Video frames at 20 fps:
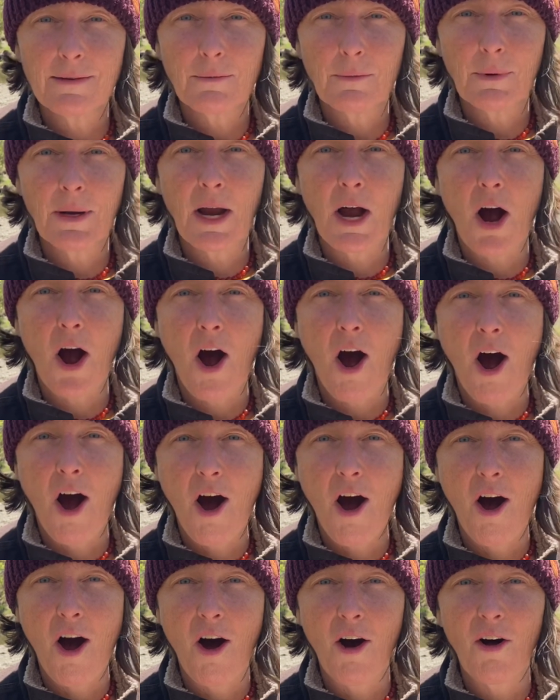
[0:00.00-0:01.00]
We
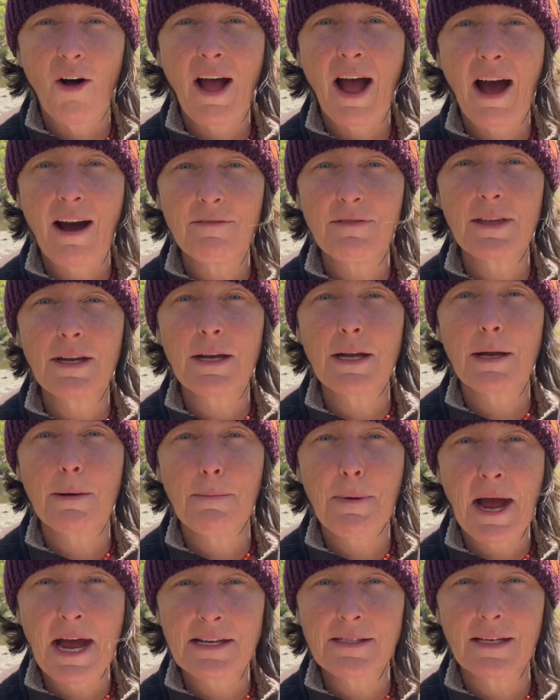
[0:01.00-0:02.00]
all have the
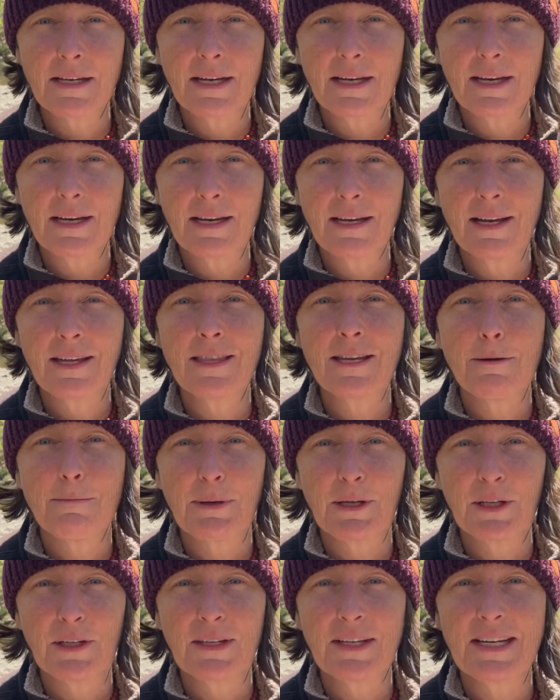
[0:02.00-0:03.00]
capacity and the
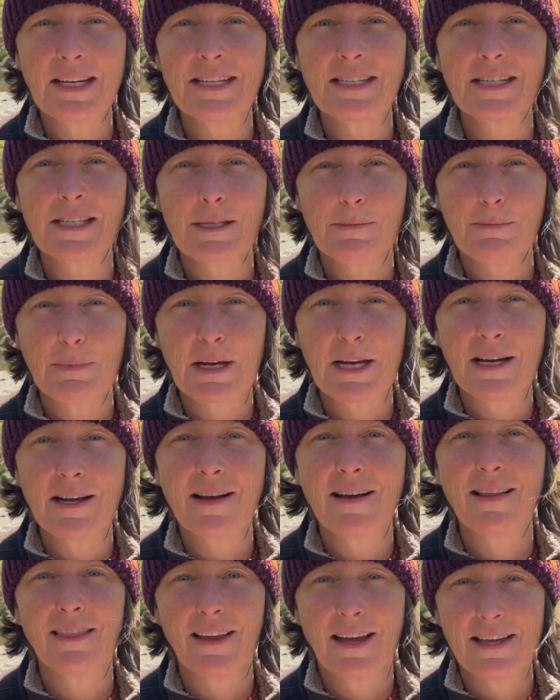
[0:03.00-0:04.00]
ability to speak
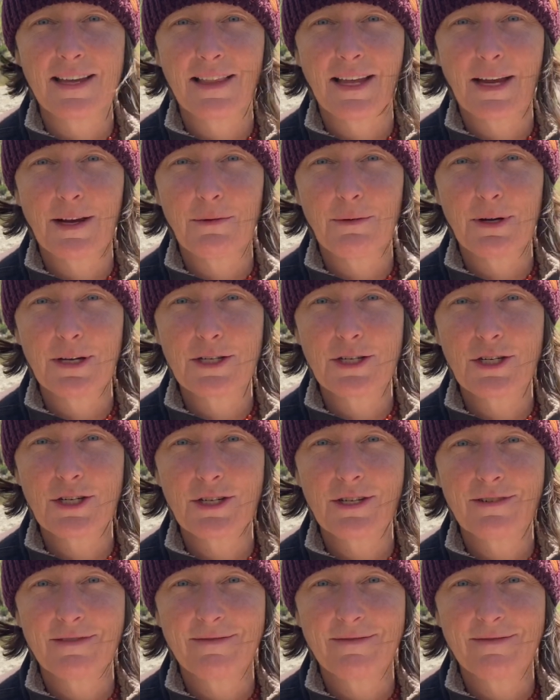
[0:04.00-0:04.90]
light language.